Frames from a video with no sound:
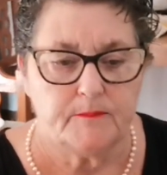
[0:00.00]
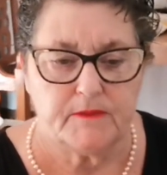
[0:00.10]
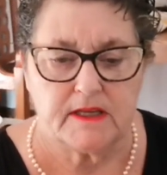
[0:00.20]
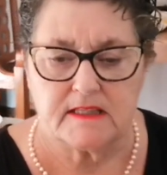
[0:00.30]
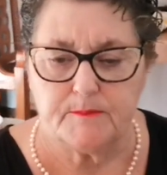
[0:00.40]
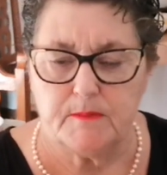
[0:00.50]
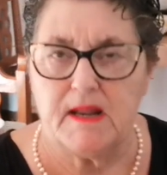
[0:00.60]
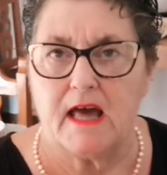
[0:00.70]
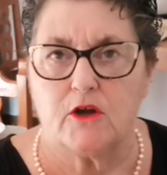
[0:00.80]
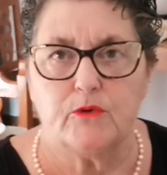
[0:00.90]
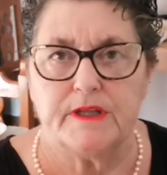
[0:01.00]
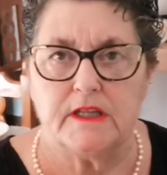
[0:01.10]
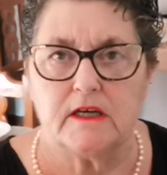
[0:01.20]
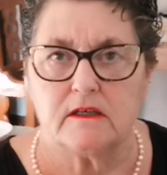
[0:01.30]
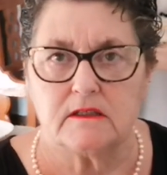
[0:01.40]
then get the poblano in
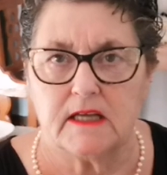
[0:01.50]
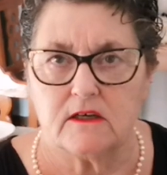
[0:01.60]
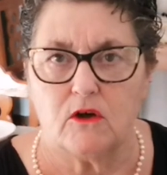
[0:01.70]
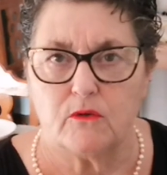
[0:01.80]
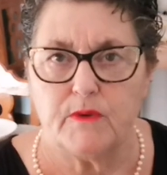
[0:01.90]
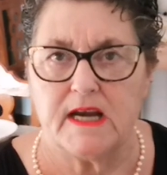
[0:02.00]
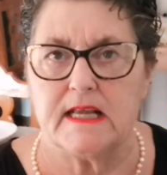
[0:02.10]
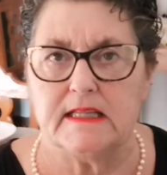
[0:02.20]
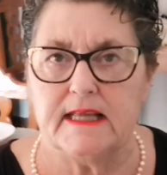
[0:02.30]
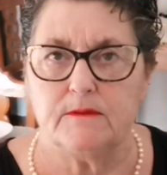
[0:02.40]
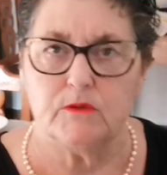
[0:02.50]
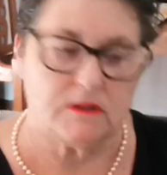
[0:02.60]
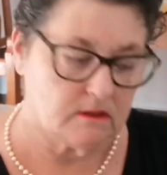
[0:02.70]
there and get it all ready, and then